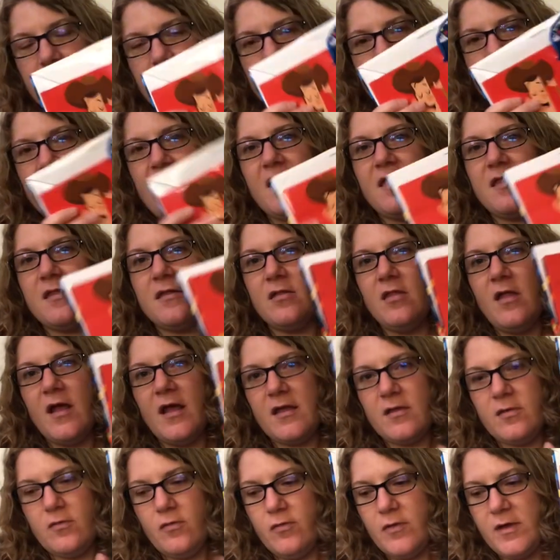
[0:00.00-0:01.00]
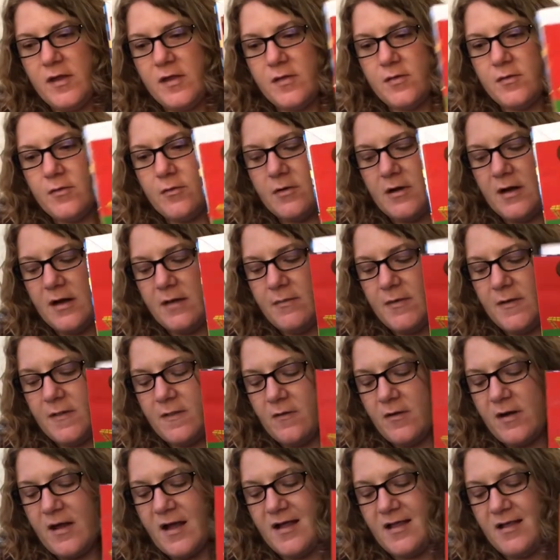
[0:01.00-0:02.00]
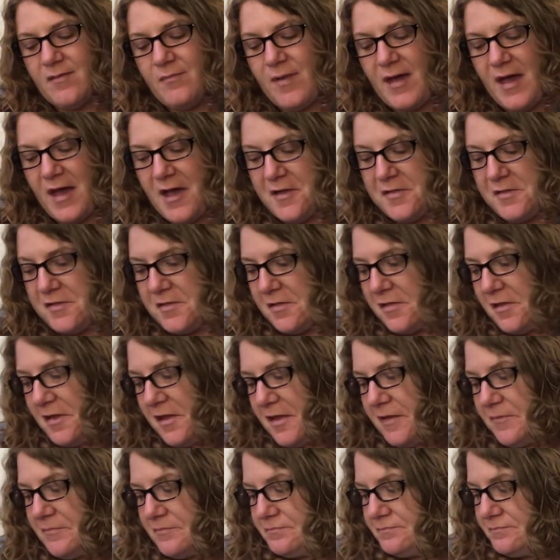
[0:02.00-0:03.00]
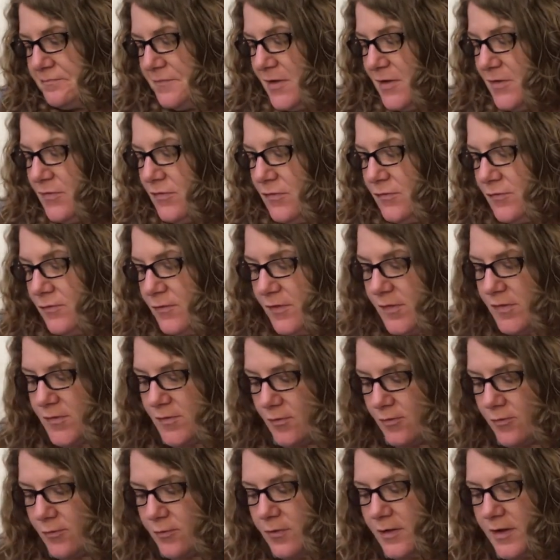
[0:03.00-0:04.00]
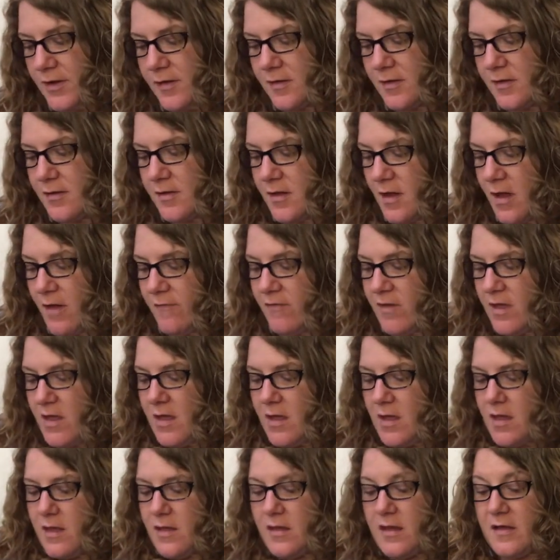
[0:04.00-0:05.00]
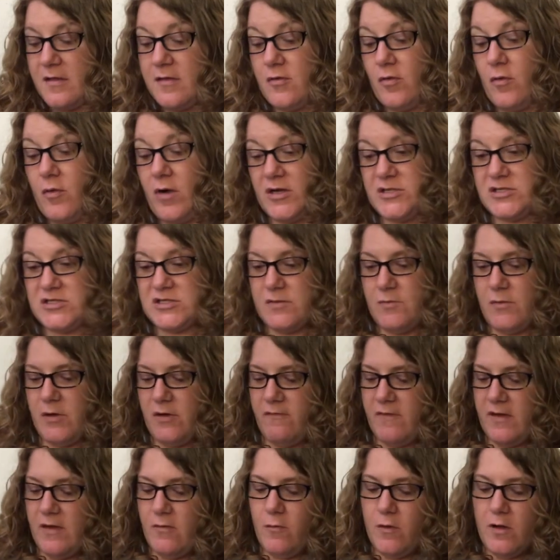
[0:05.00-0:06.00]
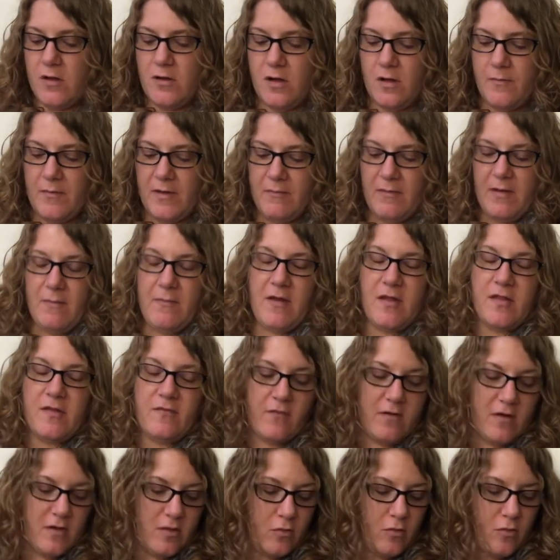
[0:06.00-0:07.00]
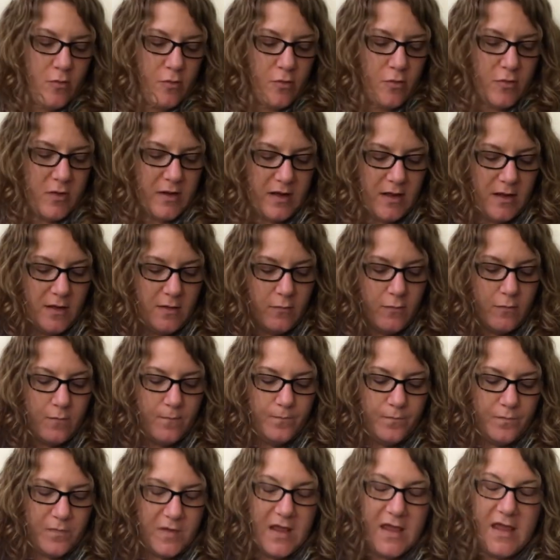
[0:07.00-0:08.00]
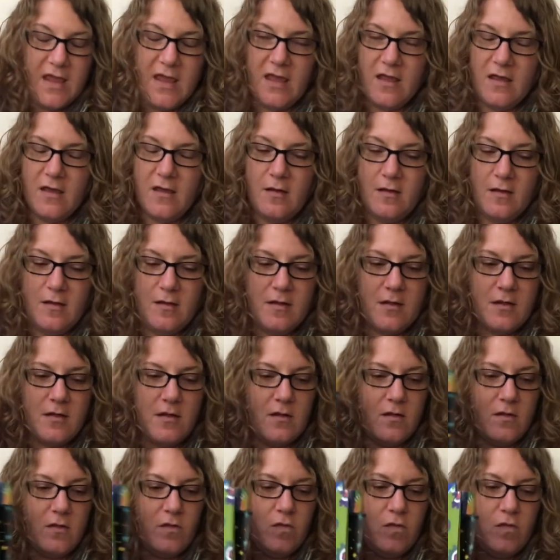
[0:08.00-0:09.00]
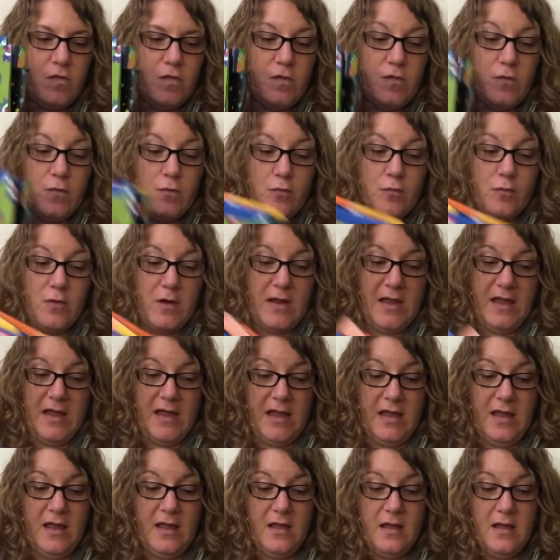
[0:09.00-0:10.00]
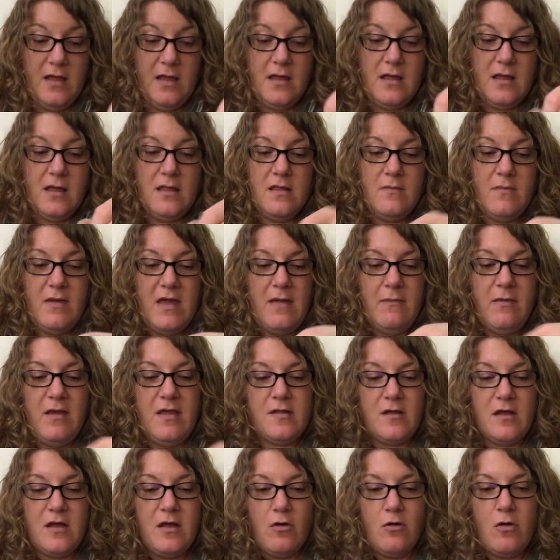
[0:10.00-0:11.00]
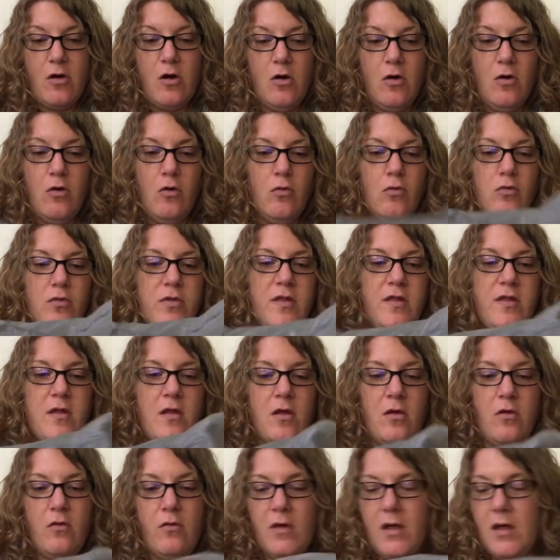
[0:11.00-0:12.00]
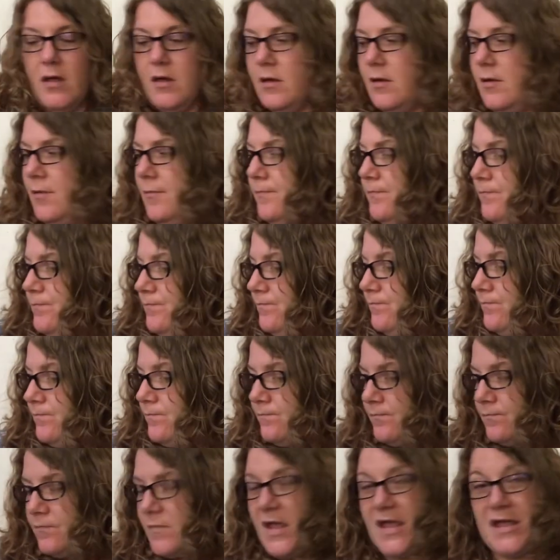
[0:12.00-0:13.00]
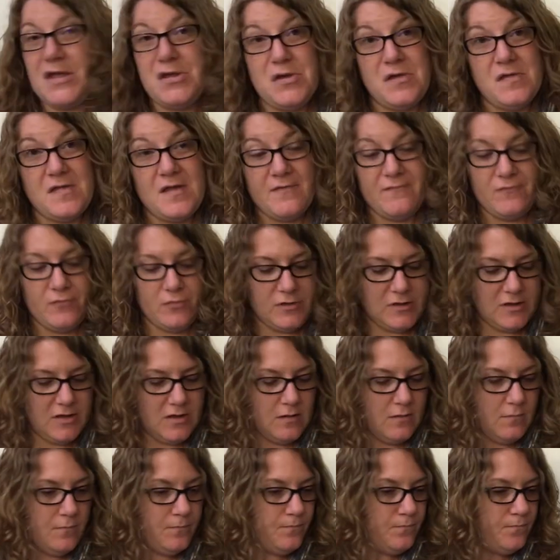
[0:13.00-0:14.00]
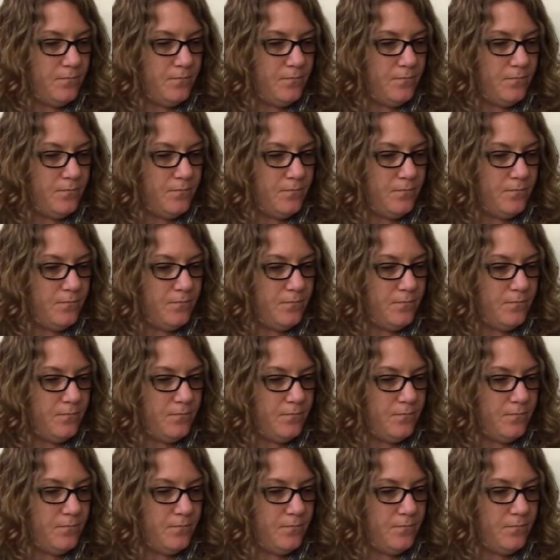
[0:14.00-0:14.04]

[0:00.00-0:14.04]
I mean they like Toy Story, but they're kind of past like Toy Story toys and stuff. They still watch the movie and whatnot, but my best friend's little boy, he is three, and the baby's a year old, so um, I can use that for them